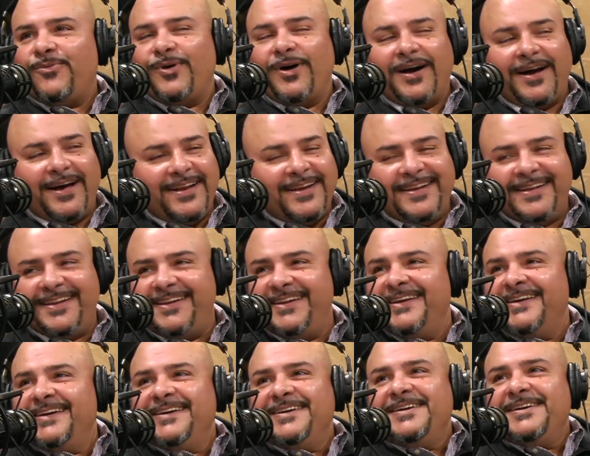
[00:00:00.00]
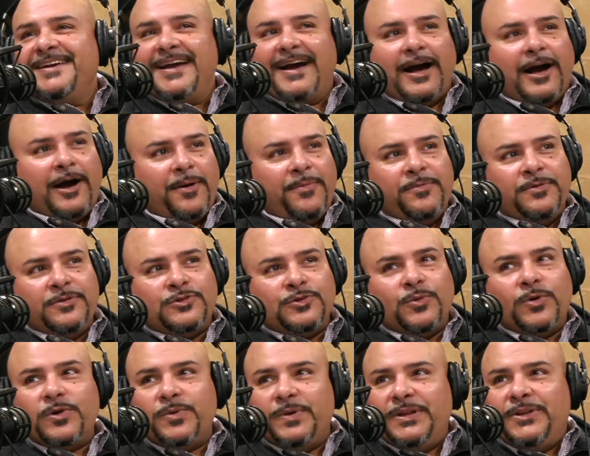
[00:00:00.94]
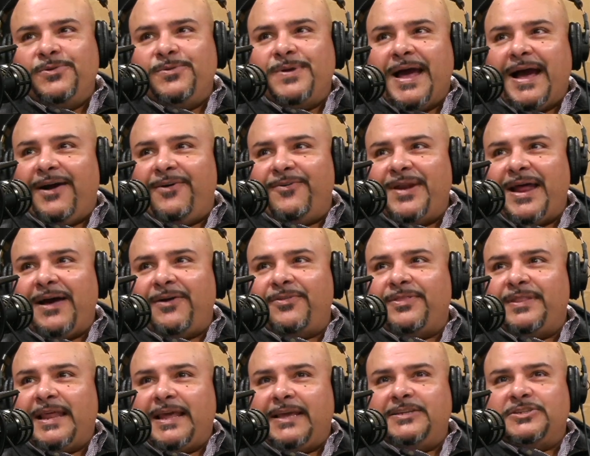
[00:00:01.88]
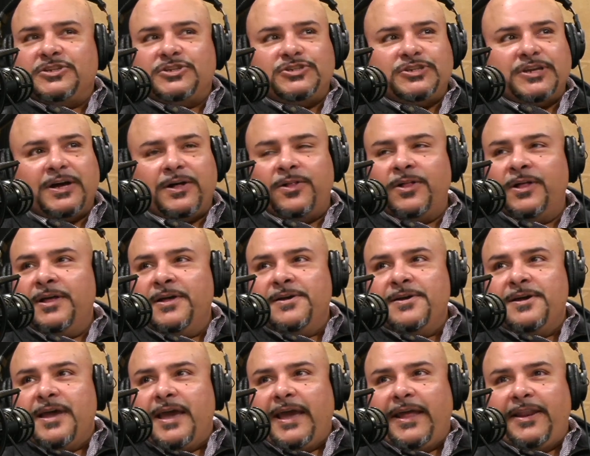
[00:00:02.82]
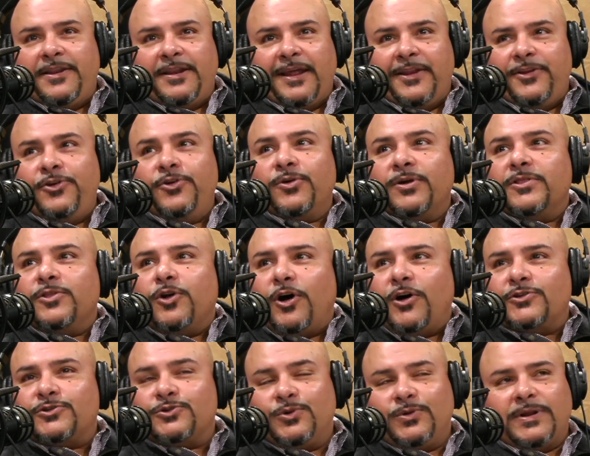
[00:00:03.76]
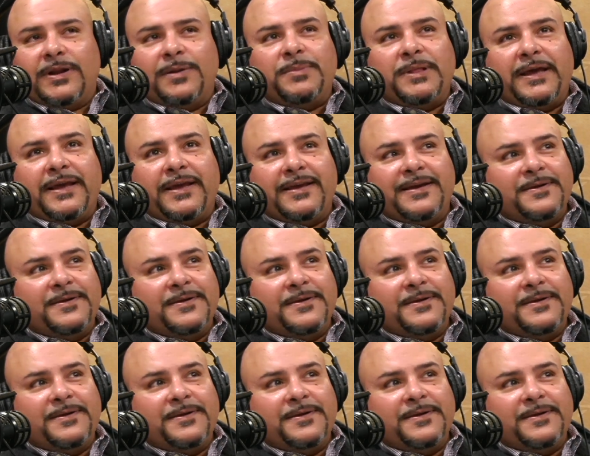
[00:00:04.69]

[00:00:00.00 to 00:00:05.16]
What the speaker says: run, and so what do we do now? Now he's in jail, and you're in law school, and I'm like,